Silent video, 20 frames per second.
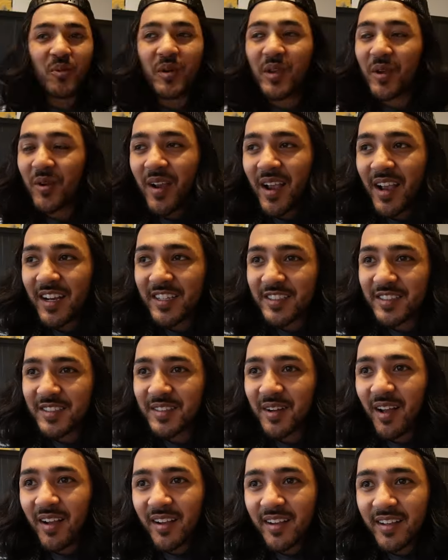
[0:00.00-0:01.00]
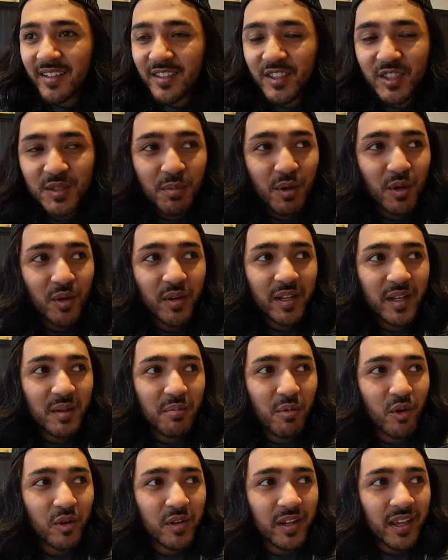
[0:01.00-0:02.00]
We are actually not gonna smoke any
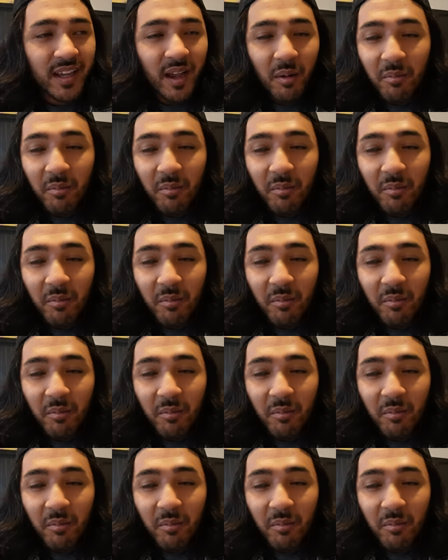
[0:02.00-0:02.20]
more dank.